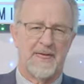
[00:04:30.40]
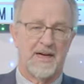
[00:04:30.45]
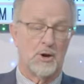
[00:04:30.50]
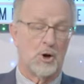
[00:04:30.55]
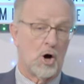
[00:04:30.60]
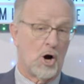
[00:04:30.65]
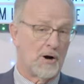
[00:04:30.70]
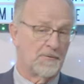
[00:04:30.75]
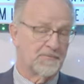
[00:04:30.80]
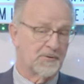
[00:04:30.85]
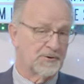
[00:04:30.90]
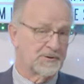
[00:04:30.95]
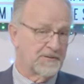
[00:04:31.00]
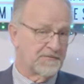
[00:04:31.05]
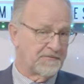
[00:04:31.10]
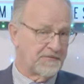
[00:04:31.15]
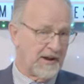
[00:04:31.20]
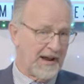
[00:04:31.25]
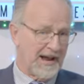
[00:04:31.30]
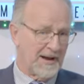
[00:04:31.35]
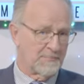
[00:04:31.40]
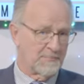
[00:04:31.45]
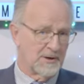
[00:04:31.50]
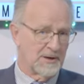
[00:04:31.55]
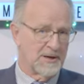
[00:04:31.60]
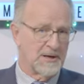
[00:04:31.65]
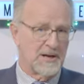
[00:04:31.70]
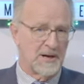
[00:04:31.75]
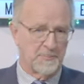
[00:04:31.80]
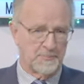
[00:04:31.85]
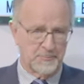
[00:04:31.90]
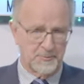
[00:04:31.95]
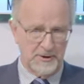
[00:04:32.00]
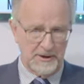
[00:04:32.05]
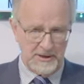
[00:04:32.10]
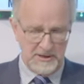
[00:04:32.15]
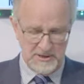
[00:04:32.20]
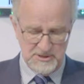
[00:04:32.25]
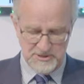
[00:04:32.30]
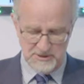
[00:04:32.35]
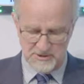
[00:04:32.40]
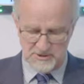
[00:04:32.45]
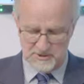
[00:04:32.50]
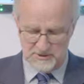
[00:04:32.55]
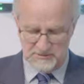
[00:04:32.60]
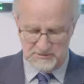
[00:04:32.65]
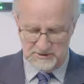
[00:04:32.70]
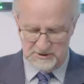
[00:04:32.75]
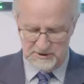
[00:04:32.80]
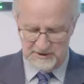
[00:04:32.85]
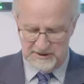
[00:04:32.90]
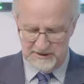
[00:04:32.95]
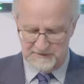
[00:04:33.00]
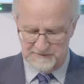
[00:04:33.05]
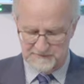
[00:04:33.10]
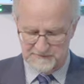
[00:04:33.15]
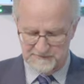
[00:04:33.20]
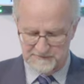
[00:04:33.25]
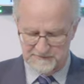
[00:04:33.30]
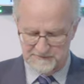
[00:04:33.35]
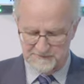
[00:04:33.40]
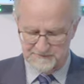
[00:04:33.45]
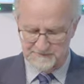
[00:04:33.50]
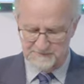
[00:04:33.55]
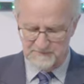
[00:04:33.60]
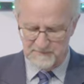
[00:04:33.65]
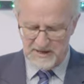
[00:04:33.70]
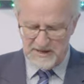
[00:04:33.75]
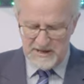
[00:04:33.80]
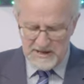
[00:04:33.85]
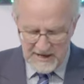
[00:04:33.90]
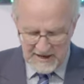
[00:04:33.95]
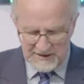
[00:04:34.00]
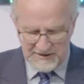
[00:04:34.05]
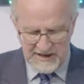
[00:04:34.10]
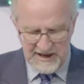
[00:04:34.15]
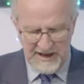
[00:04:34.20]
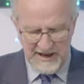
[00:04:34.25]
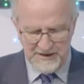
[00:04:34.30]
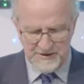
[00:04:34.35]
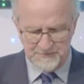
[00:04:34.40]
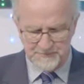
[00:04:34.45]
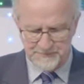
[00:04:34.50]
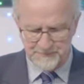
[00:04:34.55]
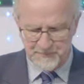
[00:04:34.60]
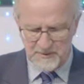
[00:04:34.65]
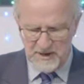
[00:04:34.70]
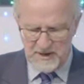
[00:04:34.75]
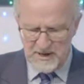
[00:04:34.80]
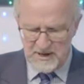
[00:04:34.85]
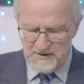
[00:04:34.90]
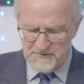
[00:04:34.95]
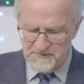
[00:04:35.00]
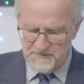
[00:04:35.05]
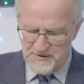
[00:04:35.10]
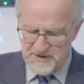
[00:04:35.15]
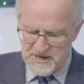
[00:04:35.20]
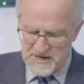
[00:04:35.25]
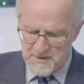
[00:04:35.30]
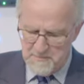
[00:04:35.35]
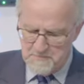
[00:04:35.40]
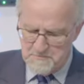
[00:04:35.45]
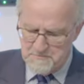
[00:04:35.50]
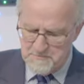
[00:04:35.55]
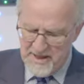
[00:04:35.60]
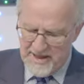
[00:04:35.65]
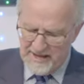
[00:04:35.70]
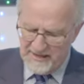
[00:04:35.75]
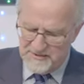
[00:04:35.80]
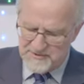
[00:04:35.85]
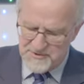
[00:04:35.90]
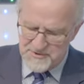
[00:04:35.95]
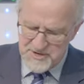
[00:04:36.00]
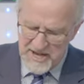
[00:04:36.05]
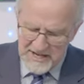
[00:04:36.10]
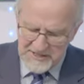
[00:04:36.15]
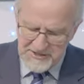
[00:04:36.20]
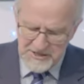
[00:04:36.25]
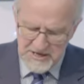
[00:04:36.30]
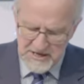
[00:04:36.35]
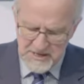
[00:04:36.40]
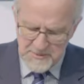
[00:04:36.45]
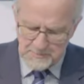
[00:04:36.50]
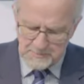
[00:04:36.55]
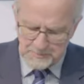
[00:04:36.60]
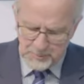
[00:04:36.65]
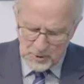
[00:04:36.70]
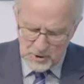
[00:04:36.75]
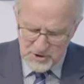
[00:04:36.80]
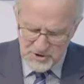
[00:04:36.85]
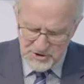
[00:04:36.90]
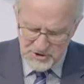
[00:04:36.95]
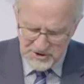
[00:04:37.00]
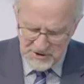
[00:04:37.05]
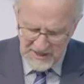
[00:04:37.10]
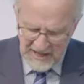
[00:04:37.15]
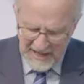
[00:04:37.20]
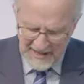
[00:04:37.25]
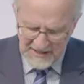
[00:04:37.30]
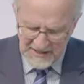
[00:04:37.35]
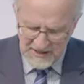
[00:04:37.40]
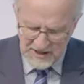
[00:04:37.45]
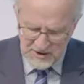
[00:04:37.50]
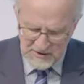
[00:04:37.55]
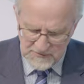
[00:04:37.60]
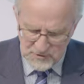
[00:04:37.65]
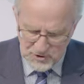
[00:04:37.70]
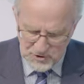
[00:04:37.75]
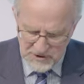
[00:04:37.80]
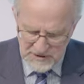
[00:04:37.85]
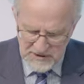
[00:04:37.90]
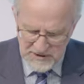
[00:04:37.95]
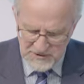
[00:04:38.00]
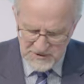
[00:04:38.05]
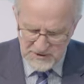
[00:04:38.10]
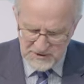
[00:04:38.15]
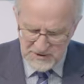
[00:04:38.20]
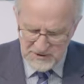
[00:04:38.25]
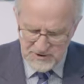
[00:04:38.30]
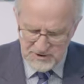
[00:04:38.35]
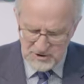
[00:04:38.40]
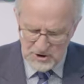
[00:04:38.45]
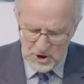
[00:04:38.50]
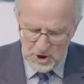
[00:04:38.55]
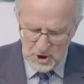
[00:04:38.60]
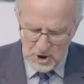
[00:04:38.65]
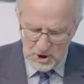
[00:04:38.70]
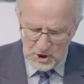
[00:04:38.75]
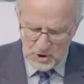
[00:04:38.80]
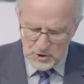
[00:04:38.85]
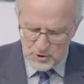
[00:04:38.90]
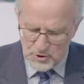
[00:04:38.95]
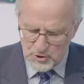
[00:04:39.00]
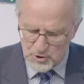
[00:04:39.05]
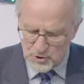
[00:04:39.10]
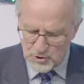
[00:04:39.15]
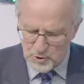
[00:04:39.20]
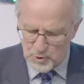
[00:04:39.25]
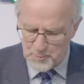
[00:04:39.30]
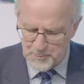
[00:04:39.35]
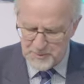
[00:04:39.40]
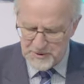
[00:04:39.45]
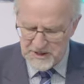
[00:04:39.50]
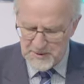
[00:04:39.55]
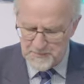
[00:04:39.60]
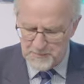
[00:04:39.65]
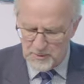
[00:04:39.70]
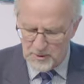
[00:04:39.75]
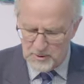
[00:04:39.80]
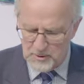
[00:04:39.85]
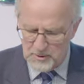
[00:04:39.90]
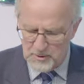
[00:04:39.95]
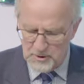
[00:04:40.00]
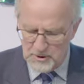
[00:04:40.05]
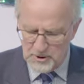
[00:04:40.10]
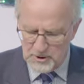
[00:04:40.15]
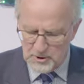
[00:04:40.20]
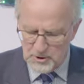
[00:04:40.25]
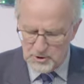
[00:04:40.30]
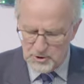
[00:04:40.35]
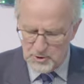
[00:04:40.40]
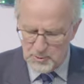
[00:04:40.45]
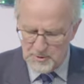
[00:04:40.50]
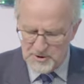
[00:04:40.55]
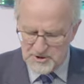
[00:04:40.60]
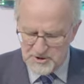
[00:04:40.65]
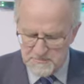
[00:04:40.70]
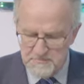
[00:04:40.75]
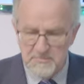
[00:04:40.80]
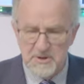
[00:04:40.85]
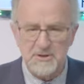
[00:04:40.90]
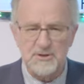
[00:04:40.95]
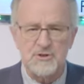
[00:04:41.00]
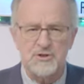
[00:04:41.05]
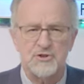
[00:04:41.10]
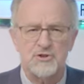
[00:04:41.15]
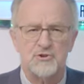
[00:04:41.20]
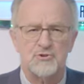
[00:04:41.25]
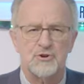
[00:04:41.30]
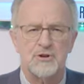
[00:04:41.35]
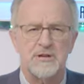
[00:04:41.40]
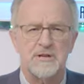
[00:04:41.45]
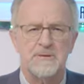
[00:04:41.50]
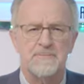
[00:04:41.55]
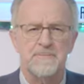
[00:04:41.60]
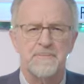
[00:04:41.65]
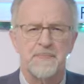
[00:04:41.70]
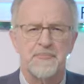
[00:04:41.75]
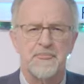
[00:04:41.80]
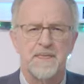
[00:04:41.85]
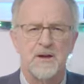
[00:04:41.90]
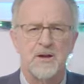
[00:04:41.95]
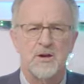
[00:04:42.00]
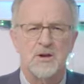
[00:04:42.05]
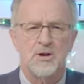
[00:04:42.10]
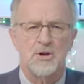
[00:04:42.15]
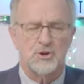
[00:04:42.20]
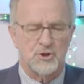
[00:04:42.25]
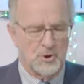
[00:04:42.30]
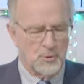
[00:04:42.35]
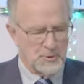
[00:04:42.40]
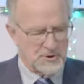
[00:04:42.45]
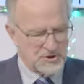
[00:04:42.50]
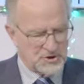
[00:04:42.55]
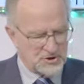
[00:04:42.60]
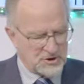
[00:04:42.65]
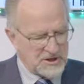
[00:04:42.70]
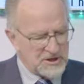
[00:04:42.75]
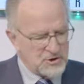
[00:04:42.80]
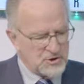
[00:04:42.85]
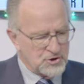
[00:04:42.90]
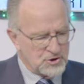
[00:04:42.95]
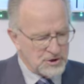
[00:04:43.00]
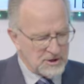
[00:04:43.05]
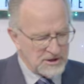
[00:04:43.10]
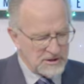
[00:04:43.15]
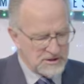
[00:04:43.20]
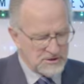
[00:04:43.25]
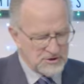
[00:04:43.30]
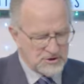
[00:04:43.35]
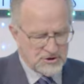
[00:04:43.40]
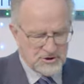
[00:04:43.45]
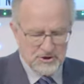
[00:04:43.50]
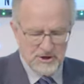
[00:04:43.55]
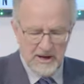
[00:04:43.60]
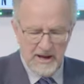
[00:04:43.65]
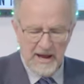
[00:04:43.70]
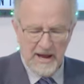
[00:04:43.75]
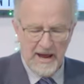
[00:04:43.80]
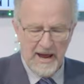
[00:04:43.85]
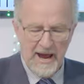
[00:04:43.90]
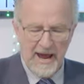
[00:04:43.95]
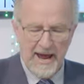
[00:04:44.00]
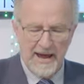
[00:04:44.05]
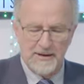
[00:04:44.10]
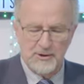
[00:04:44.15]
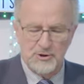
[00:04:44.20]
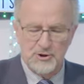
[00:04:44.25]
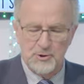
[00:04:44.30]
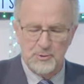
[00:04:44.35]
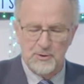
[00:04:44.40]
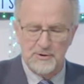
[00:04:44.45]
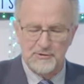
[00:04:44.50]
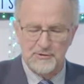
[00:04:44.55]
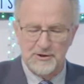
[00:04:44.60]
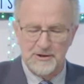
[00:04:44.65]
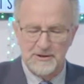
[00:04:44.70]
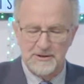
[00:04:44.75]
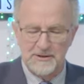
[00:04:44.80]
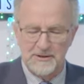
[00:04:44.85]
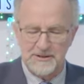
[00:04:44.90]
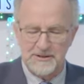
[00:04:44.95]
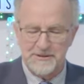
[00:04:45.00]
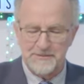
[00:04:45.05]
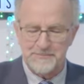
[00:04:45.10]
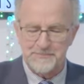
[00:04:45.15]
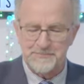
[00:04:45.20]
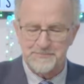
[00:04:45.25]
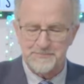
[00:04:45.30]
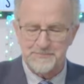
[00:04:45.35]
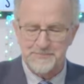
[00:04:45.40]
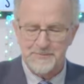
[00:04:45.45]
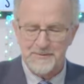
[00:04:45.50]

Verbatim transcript: and offered the family a place to live. Again, the magnetic personality of Jesus drew people to his ministry, to his teachings, and to his healing.